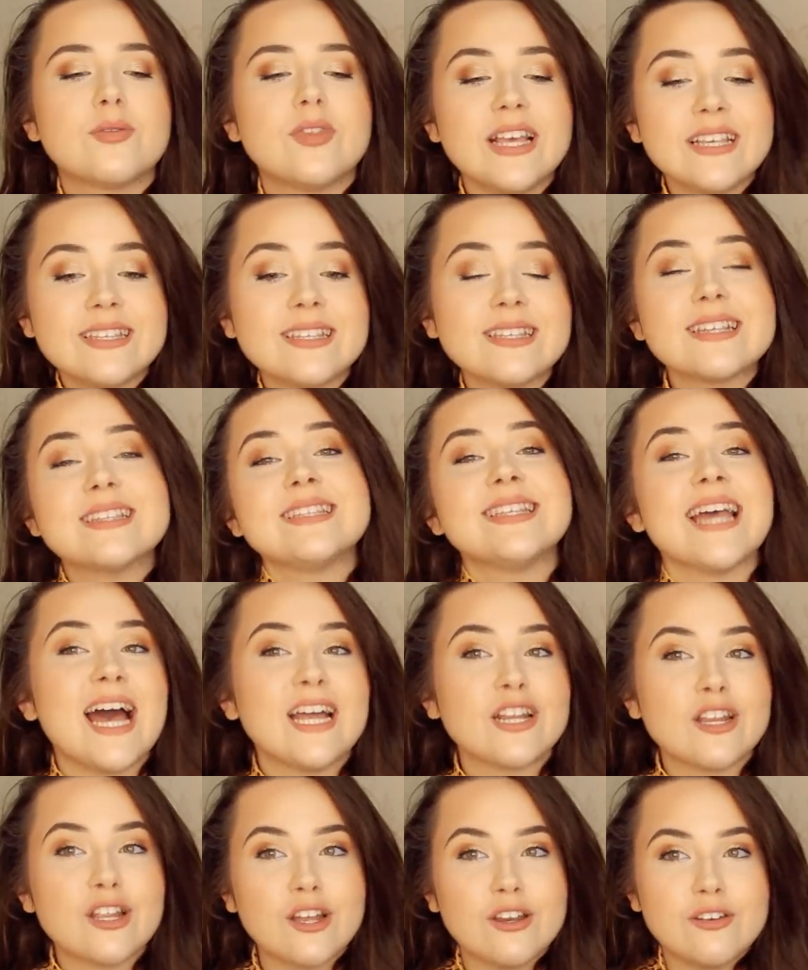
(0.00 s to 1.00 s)
This is a
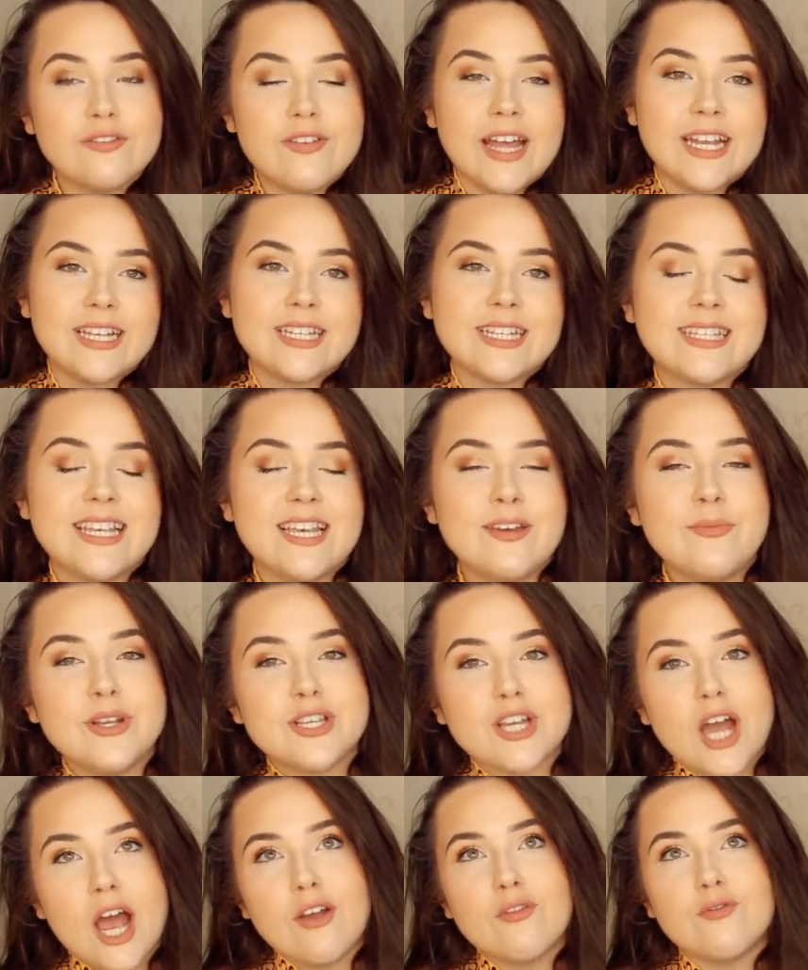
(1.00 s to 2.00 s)
standalone fantasy,
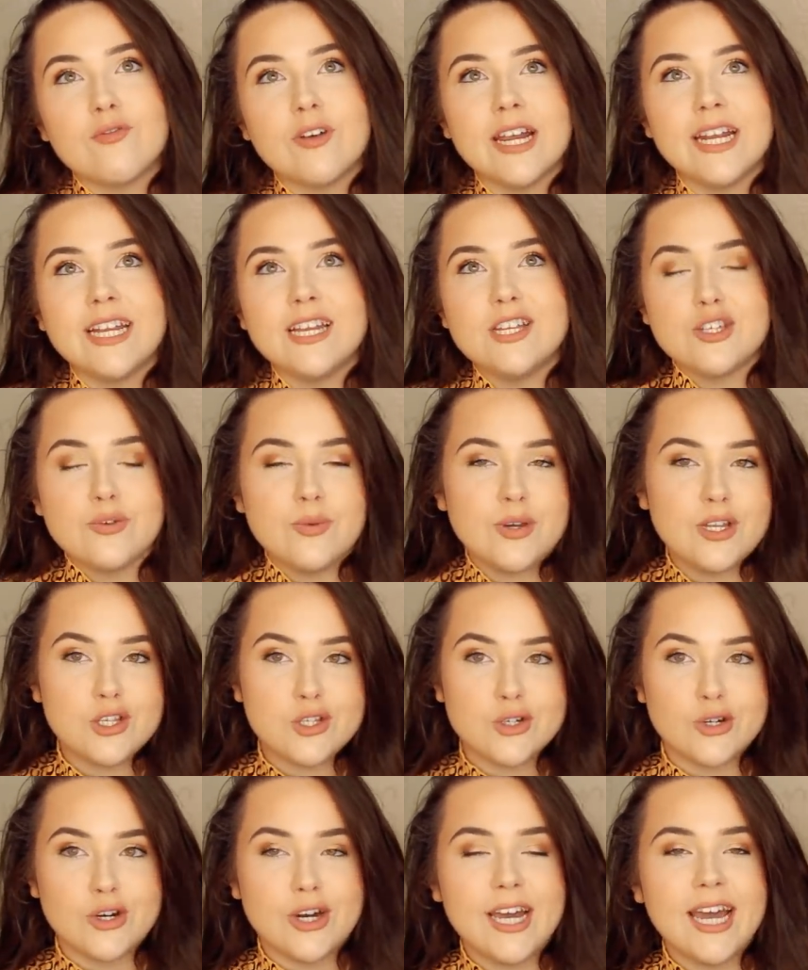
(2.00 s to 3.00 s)
which I really do
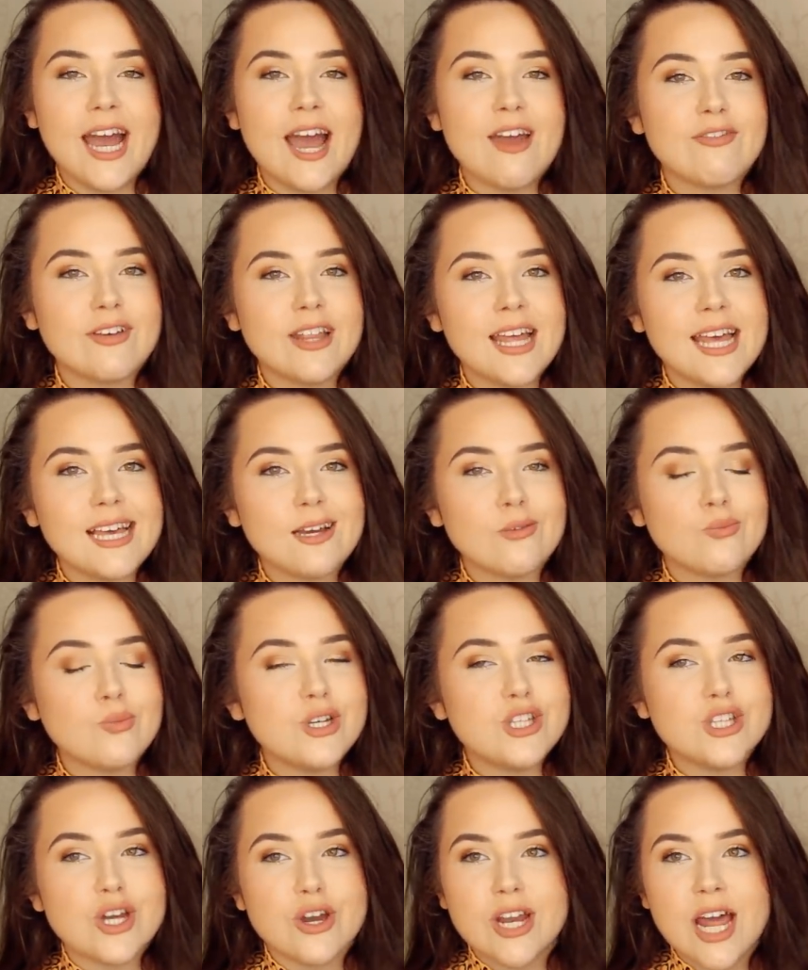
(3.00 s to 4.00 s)
enjoy. I feel like we
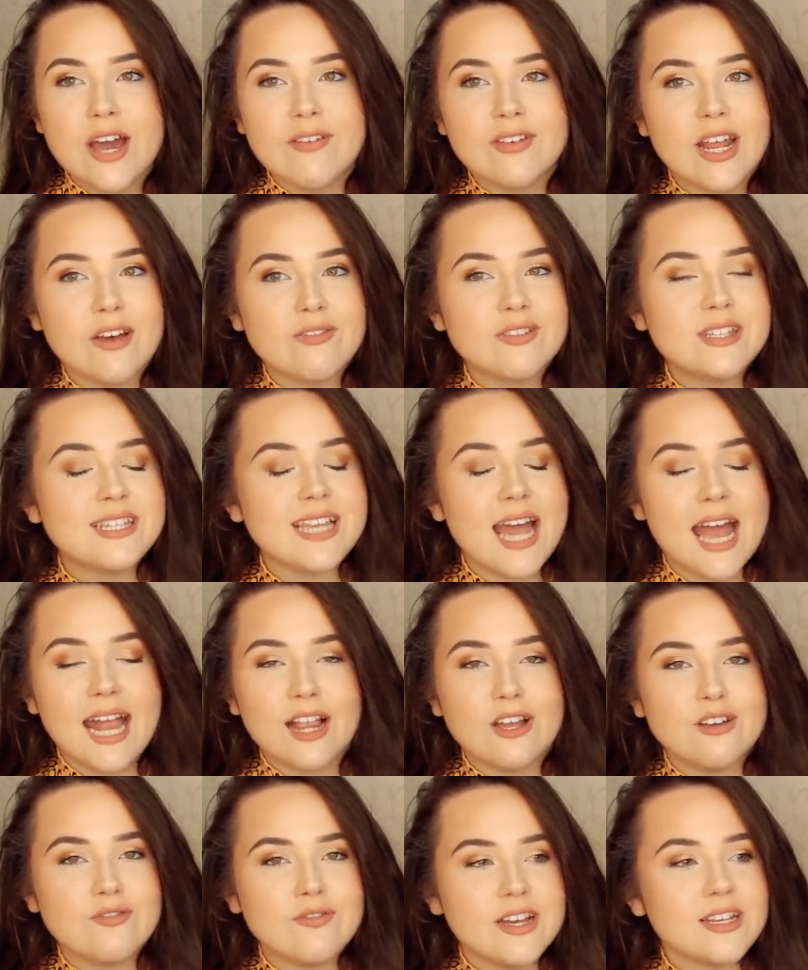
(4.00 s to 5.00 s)
don't have enough
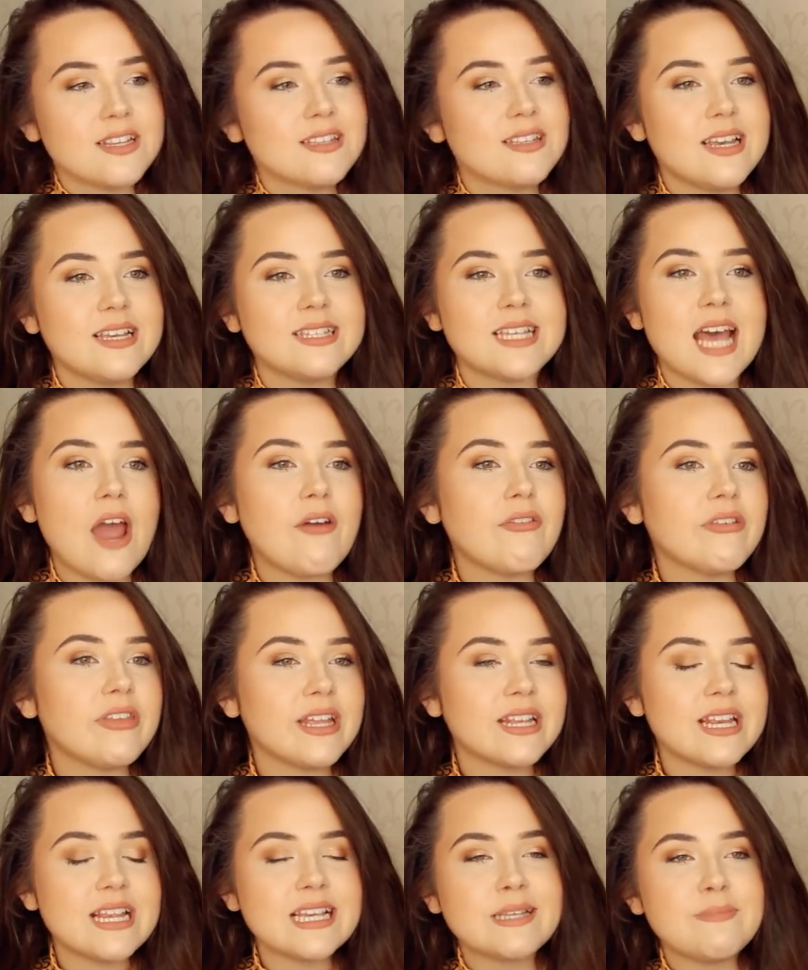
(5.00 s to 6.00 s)
standalone fantasies.
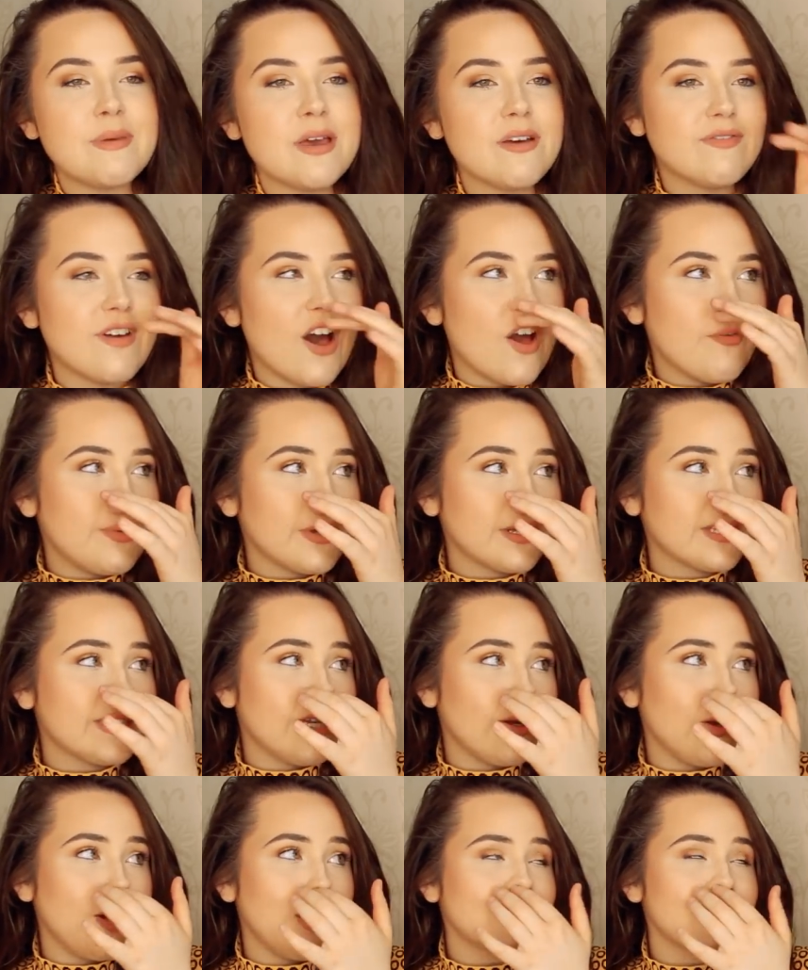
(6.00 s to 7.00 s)
Everything needs to be a five book
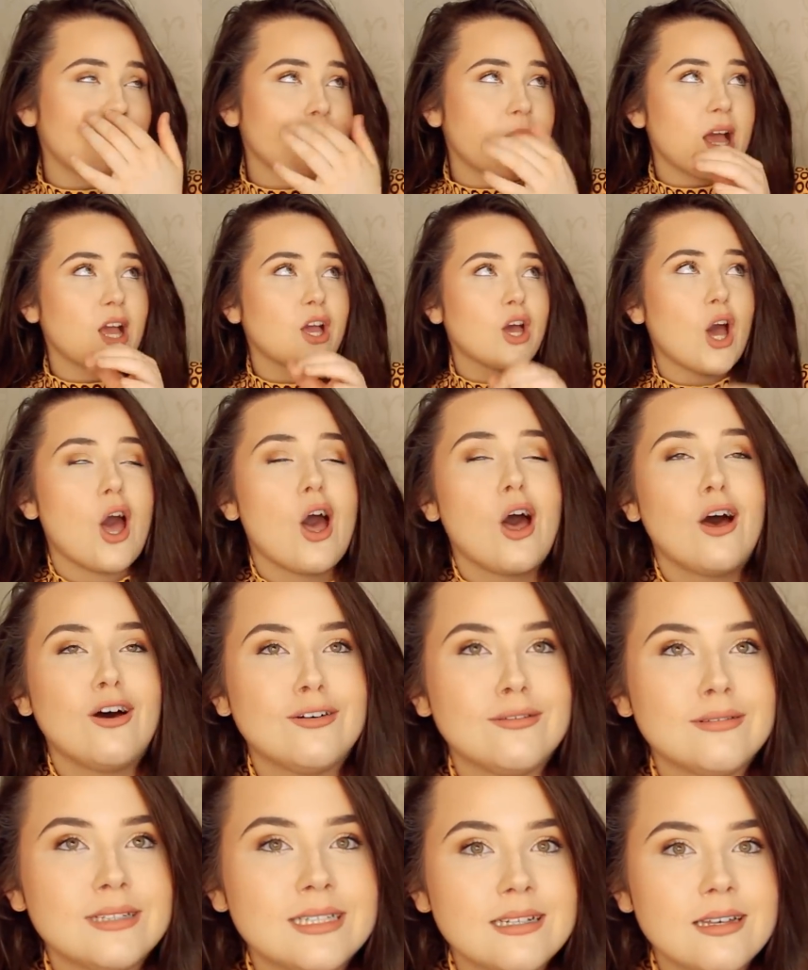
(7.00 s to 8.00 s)
series. I'm like,
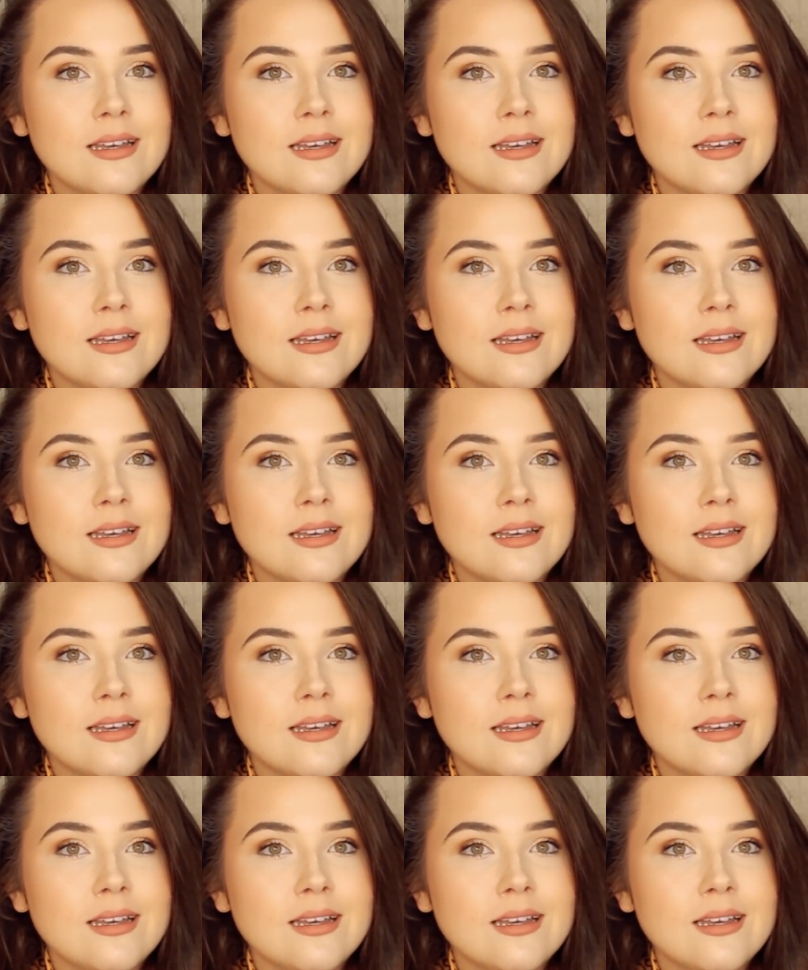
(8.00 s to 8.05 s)
girl,